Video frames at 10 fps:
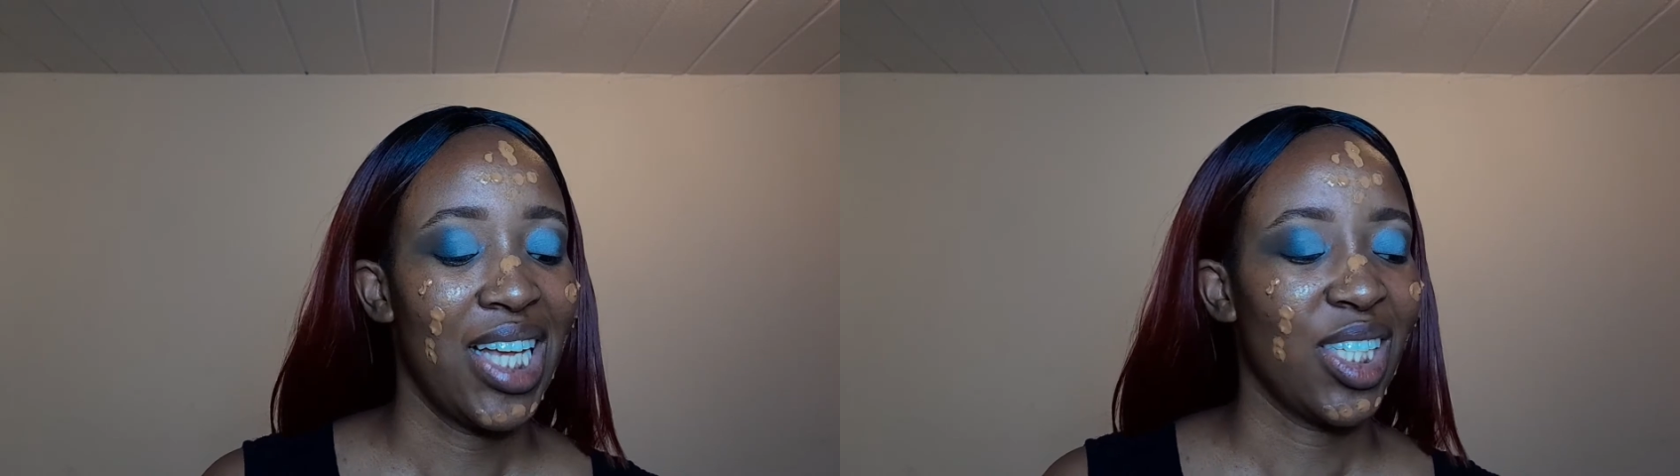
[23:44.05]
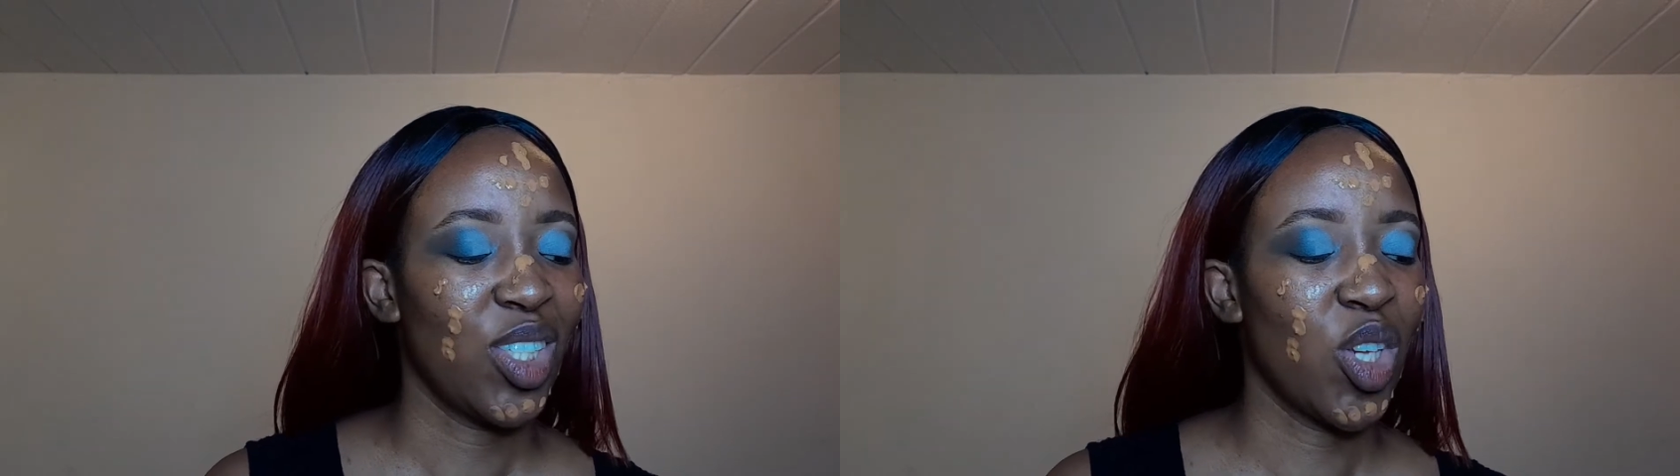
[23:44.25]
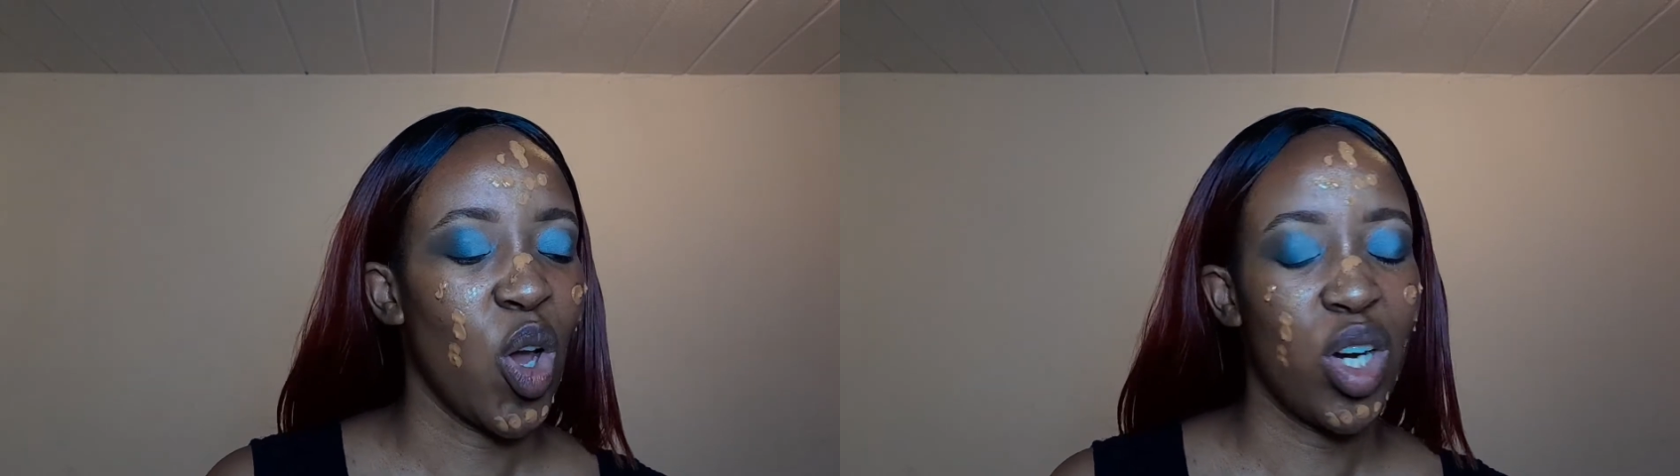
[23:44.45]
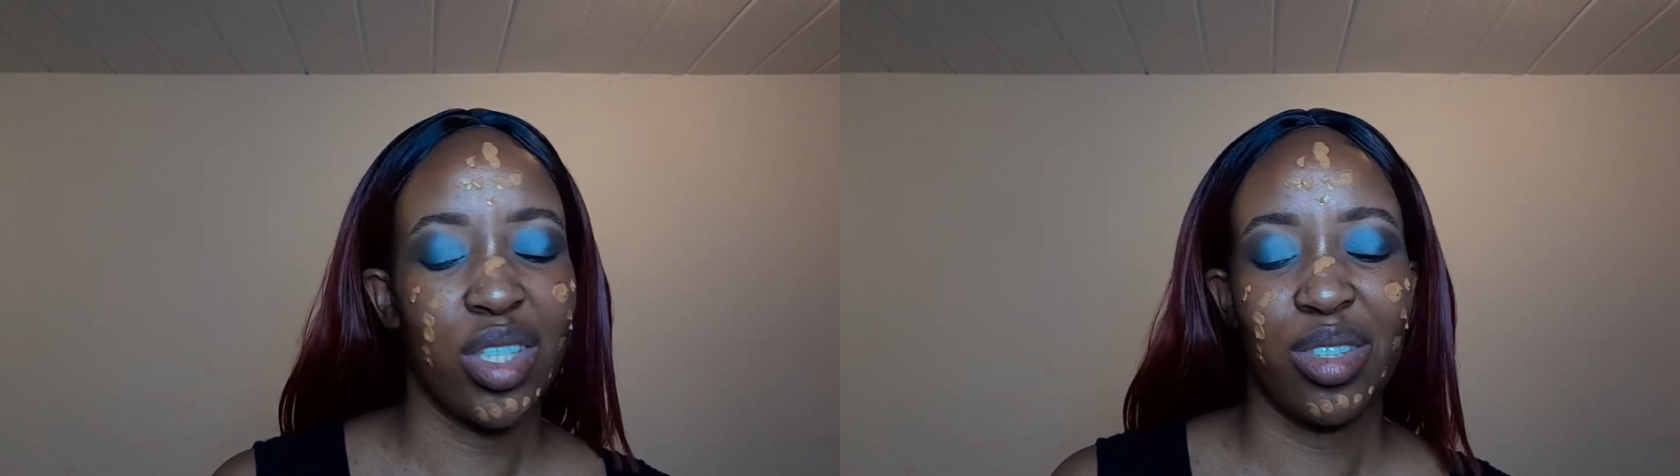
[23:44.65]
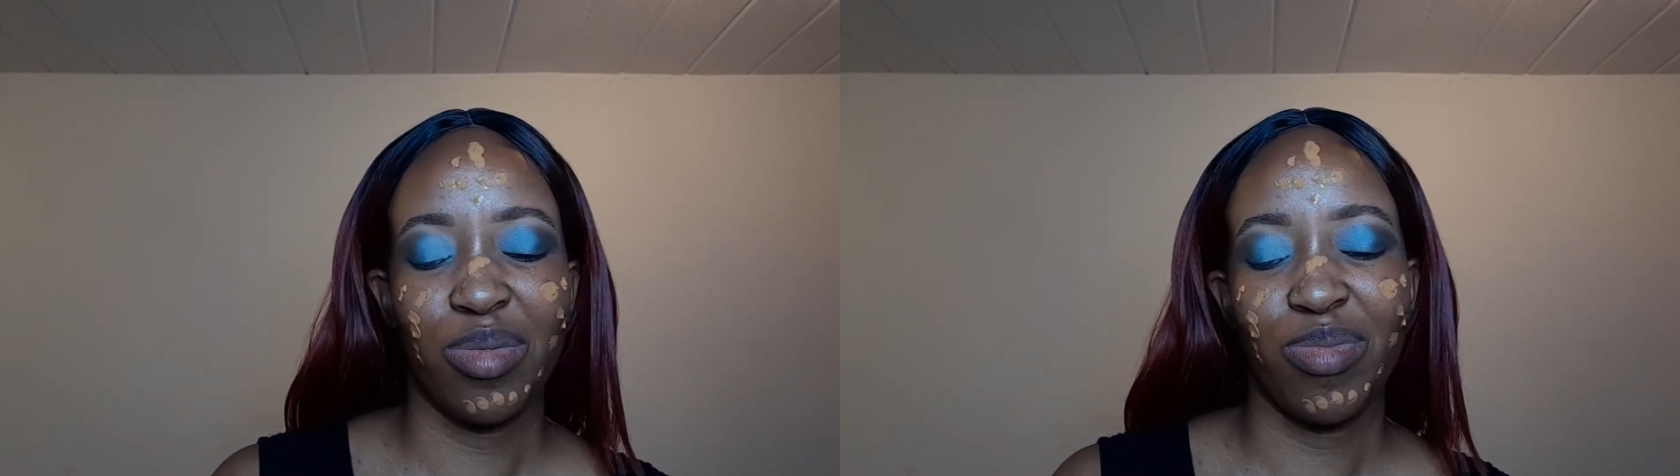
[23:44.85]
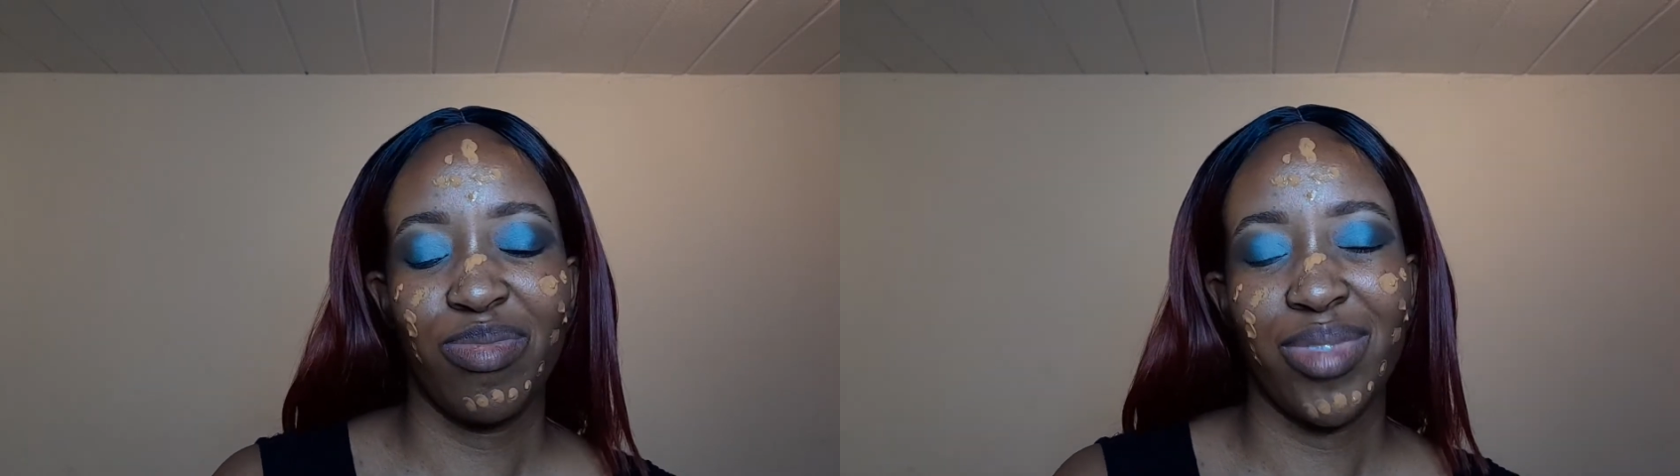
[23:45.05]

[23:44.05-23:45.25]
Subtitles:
So